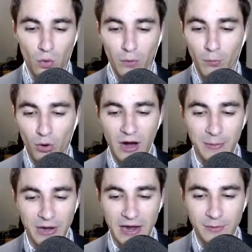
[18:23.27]
or more
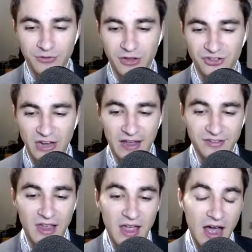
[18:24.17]
common items such as